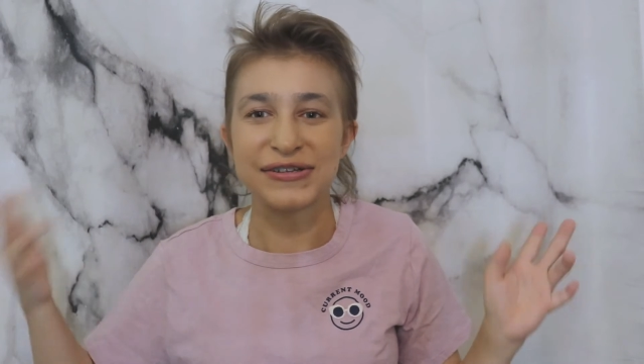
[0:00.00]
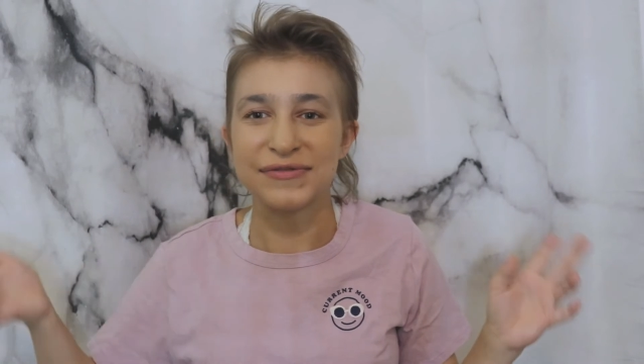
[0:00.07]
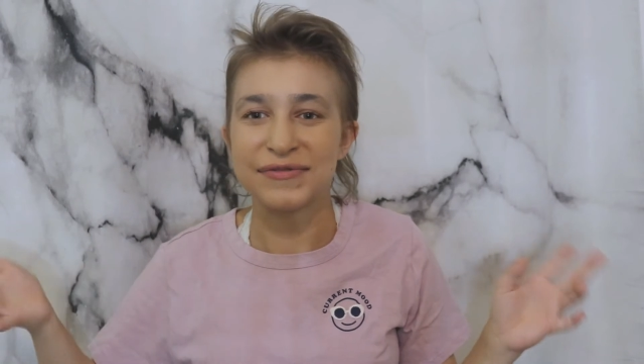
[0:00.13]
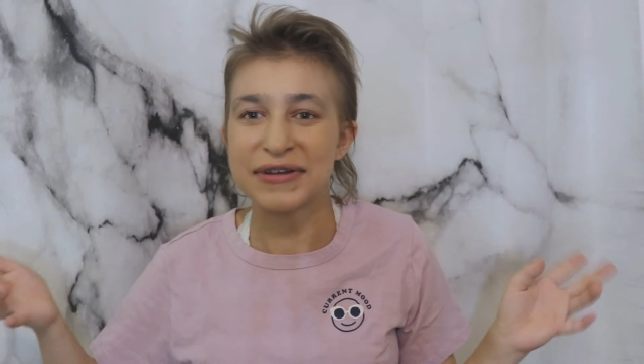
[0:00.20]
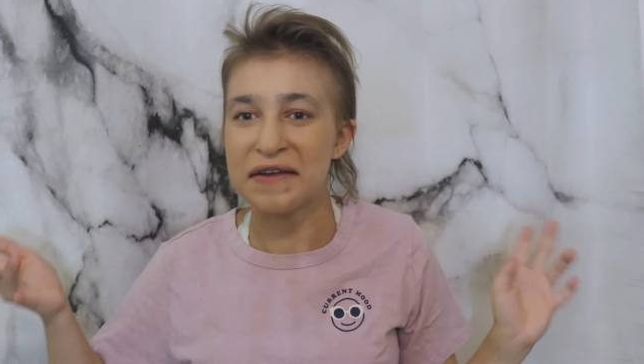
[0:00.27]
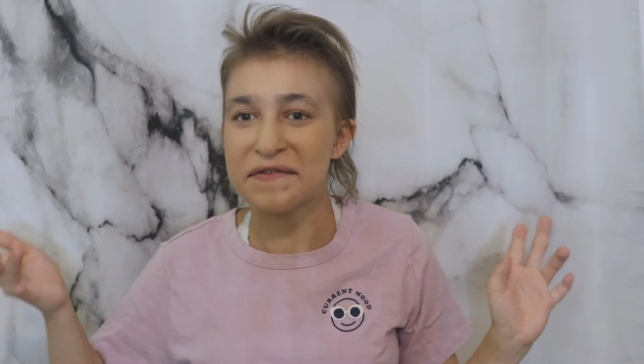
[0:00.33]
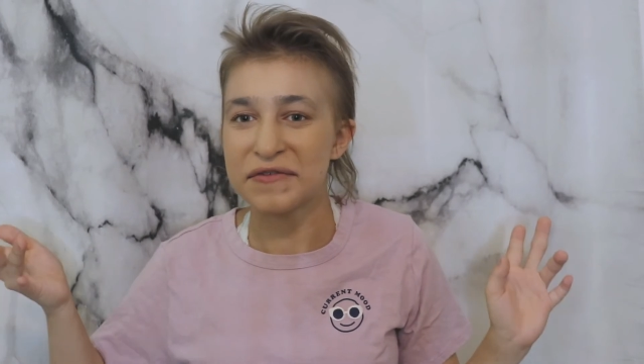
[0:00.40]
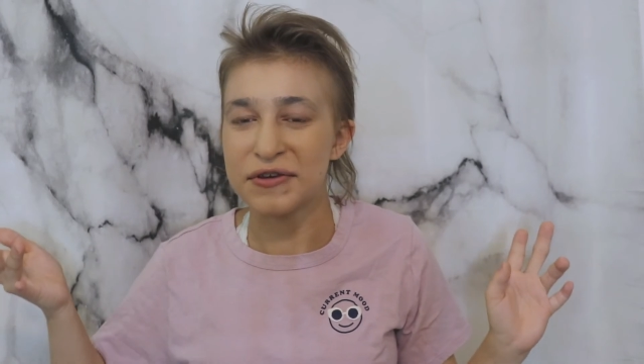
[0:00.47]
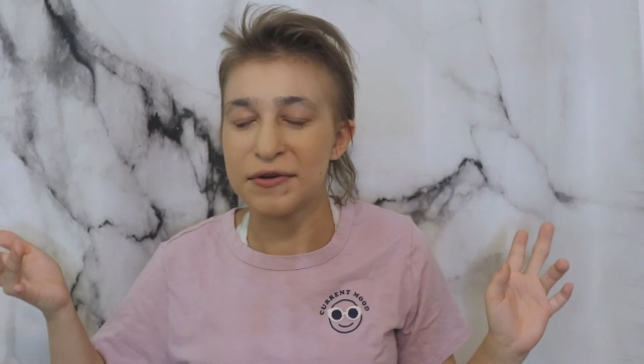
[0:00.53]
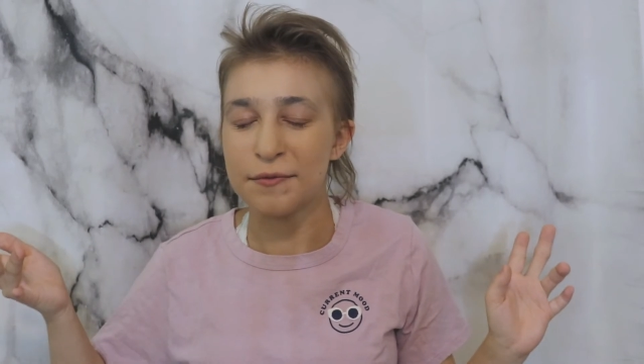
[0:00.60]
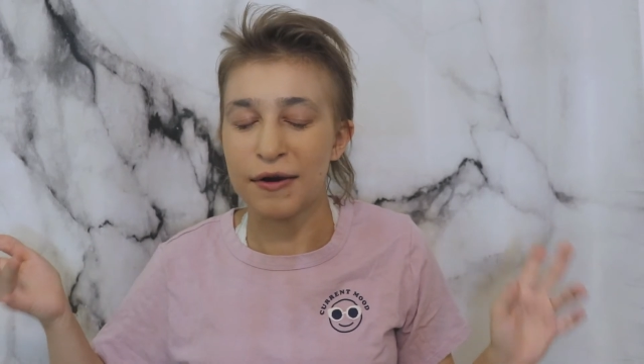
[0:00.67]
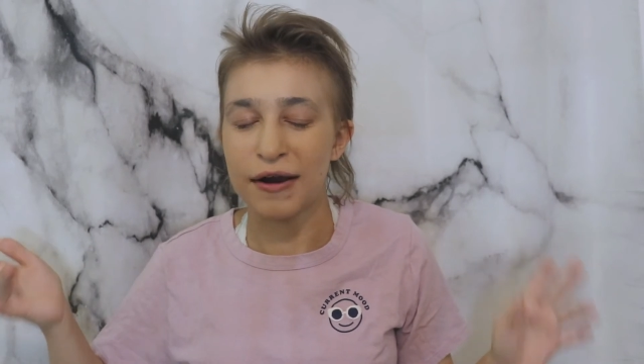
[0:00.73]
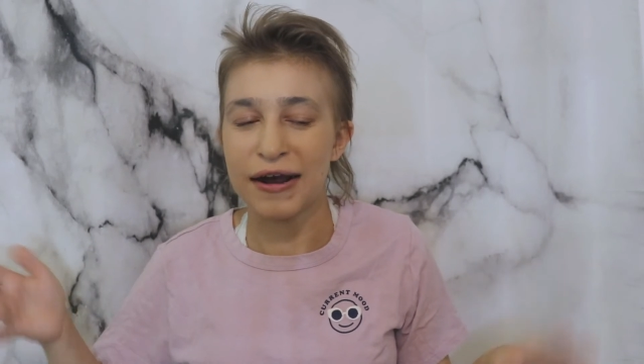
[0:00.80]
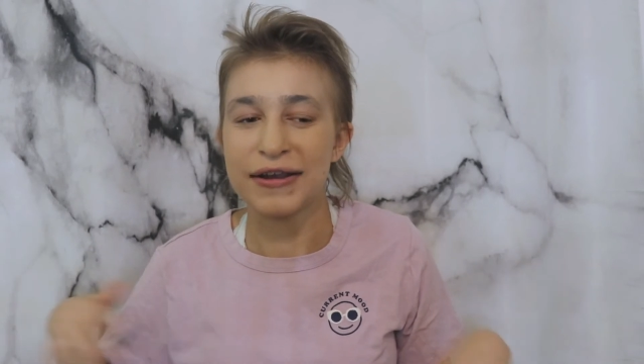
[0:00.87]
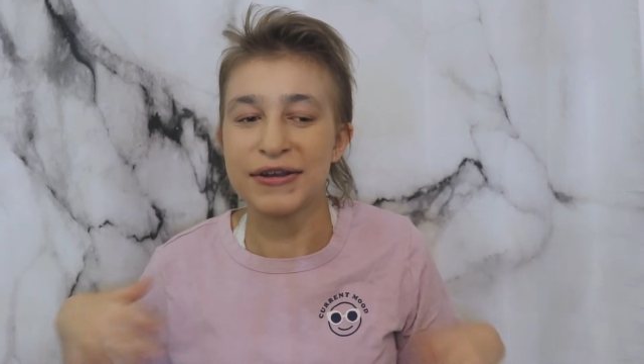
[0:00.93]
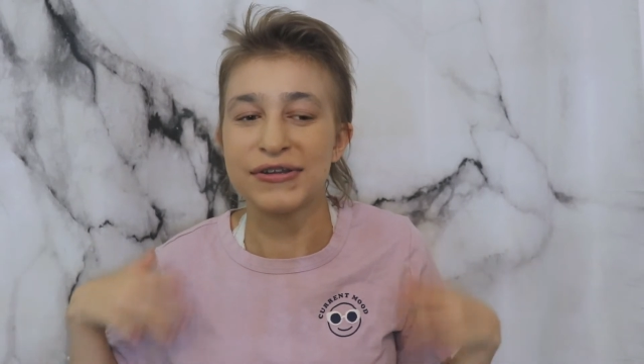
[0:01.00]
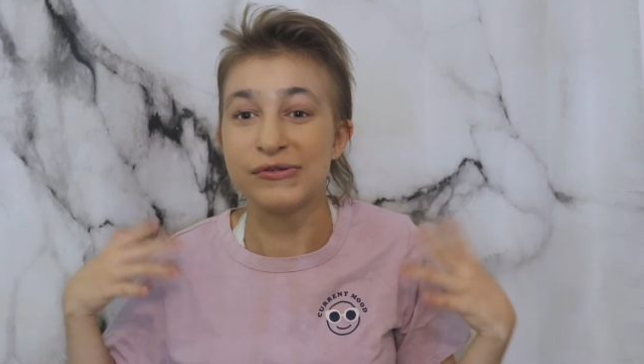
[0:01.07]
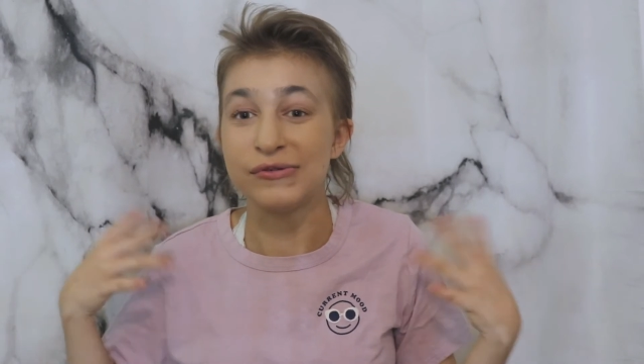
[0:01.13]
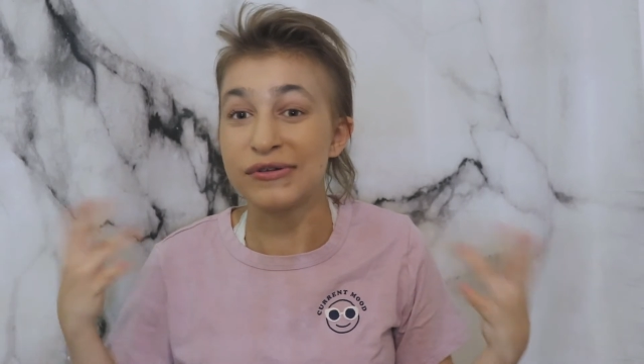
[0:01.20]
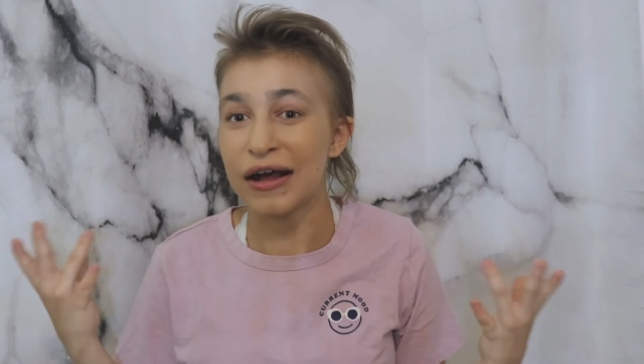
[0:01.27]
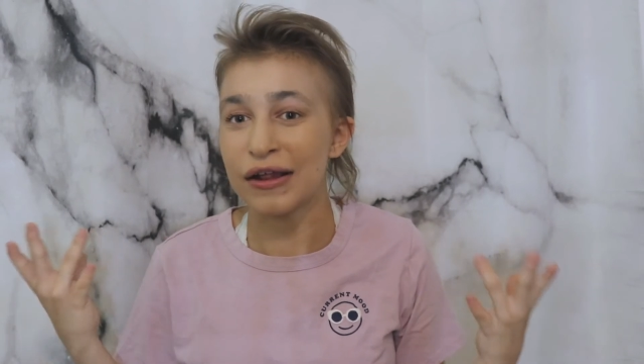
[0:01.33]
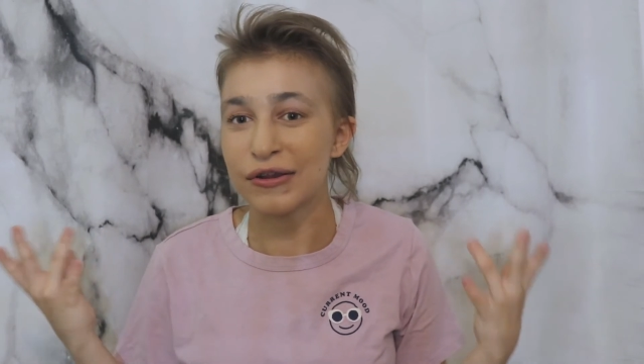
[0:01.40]
do whatever you want,
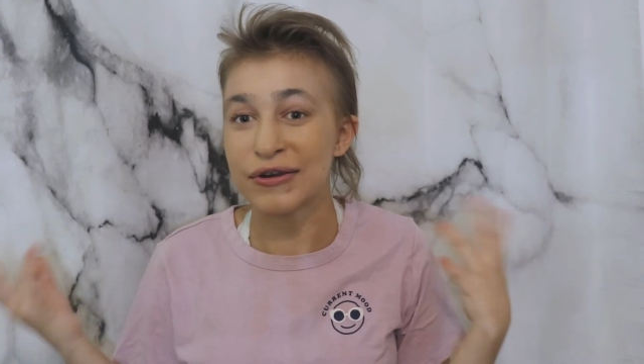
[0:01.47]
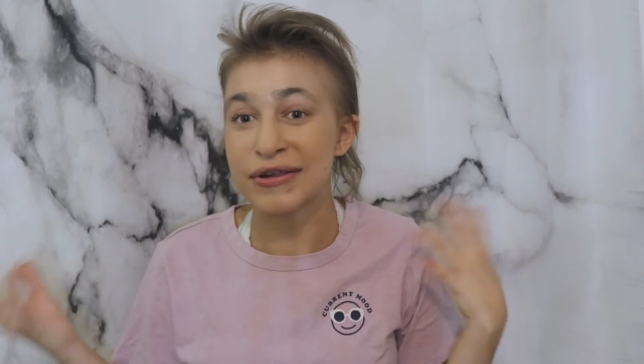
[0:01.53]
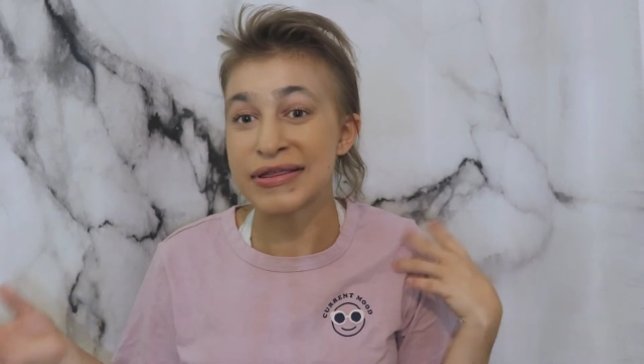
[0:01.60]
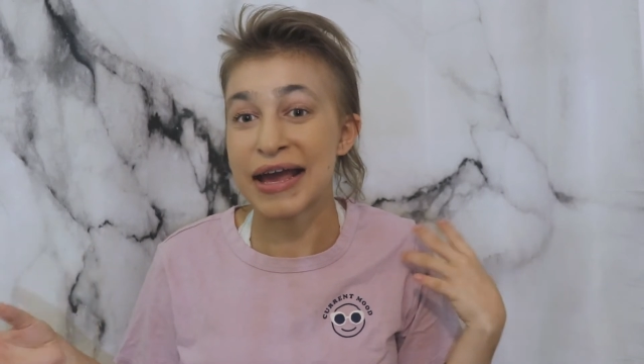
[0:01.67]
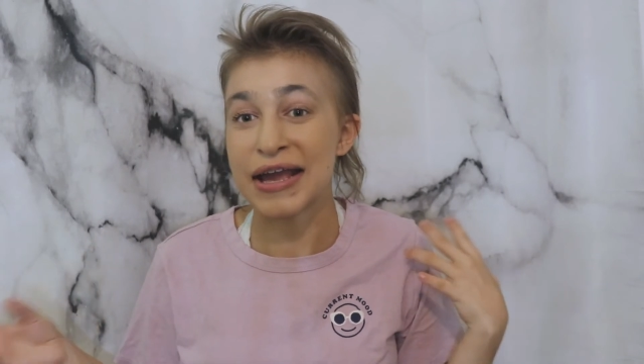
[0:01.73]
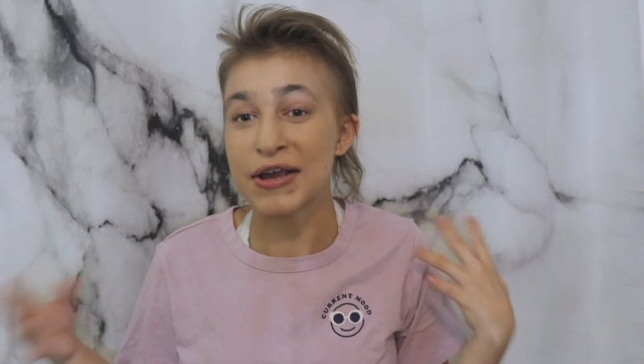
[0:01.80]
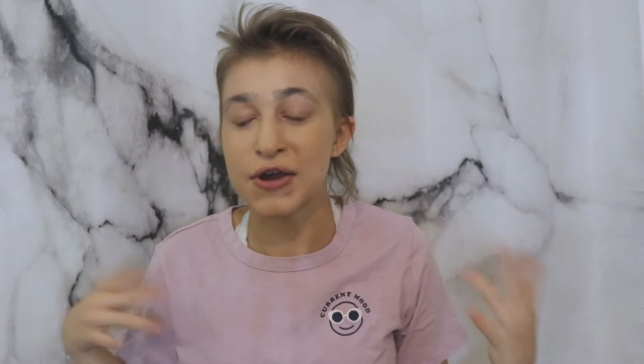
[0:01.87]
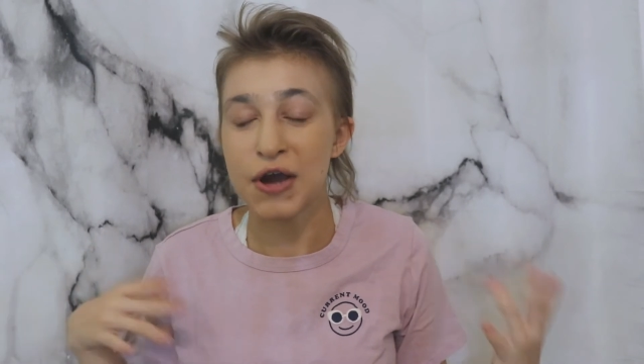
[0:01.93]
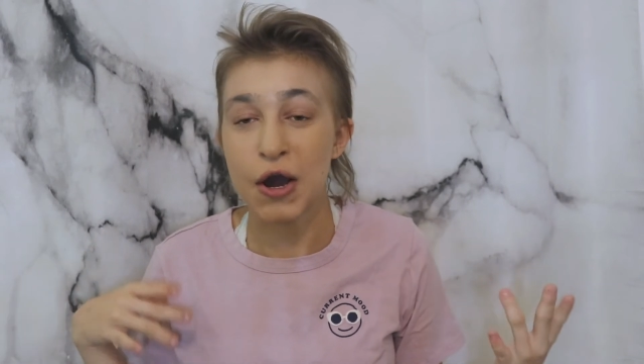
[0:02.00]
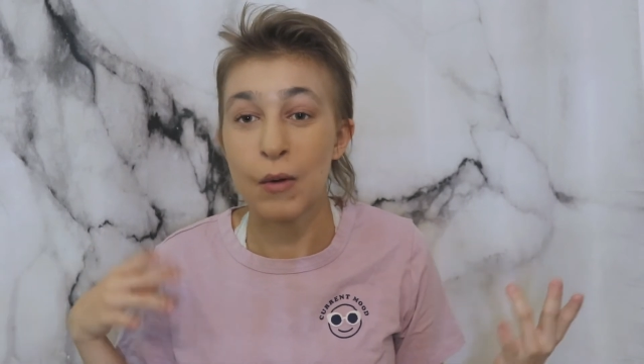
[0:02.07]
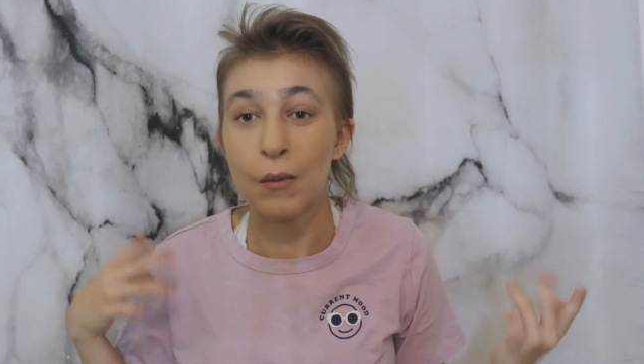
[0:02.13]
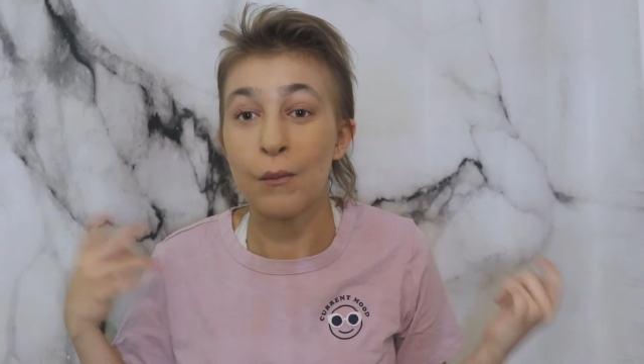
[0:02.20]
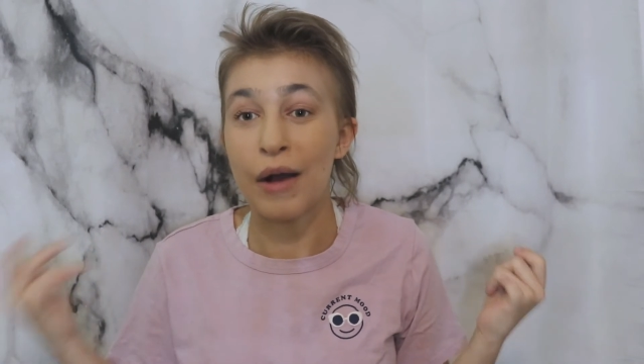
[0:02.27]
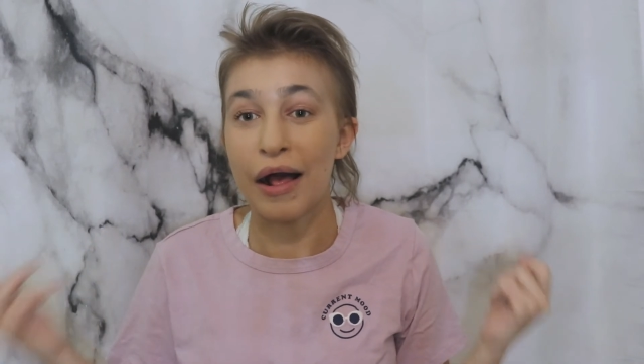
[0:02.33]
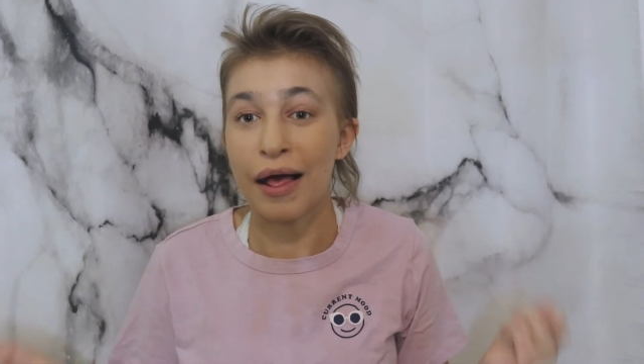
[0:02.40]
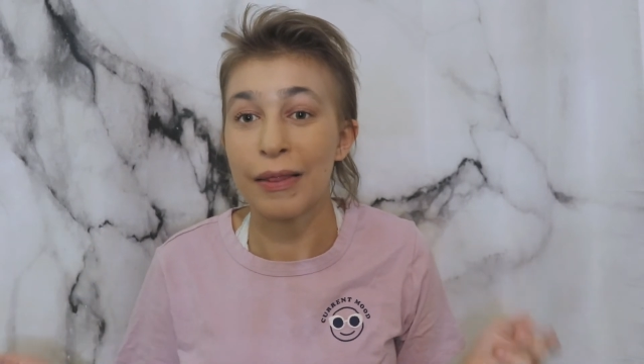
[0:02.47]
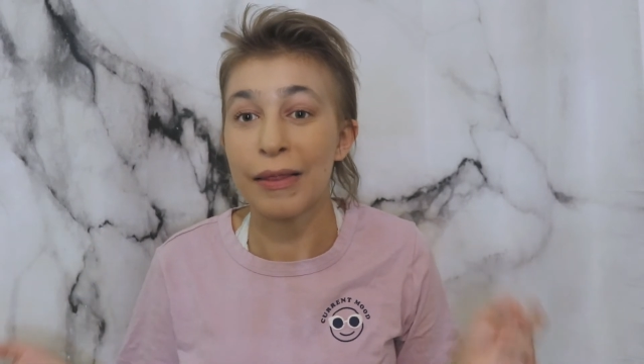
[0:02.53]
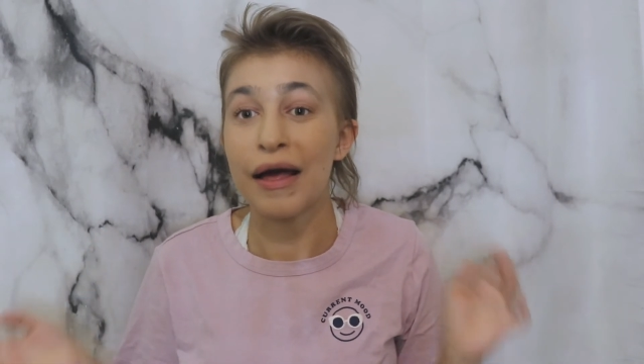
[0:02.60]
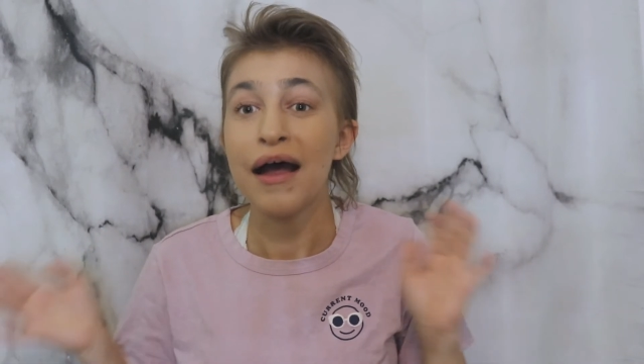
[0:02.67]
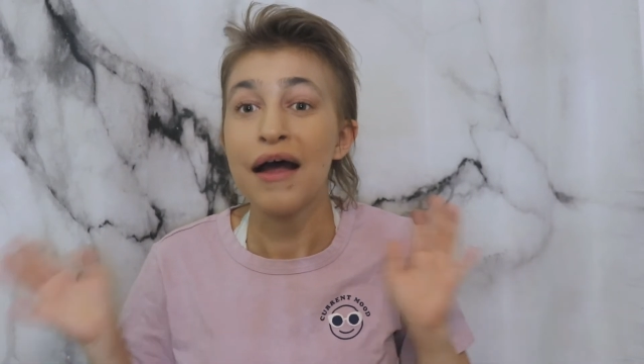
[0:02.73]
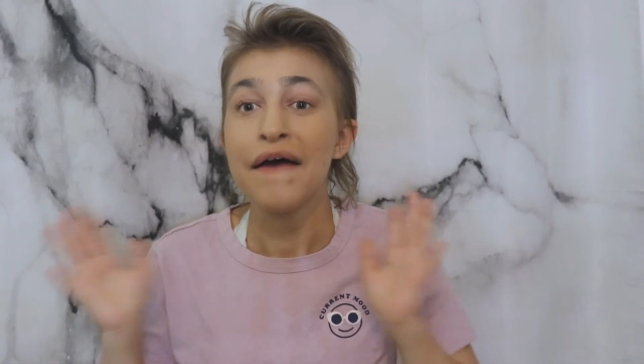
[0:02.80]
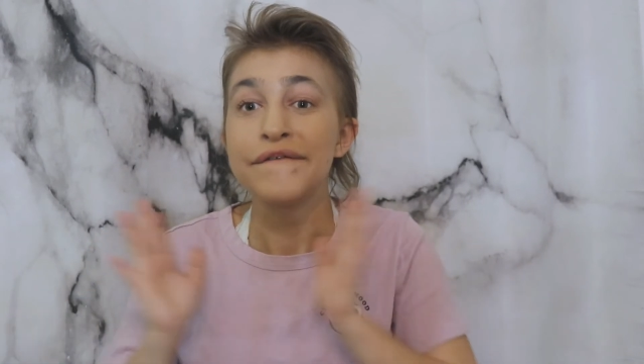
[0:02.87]
do colors that go well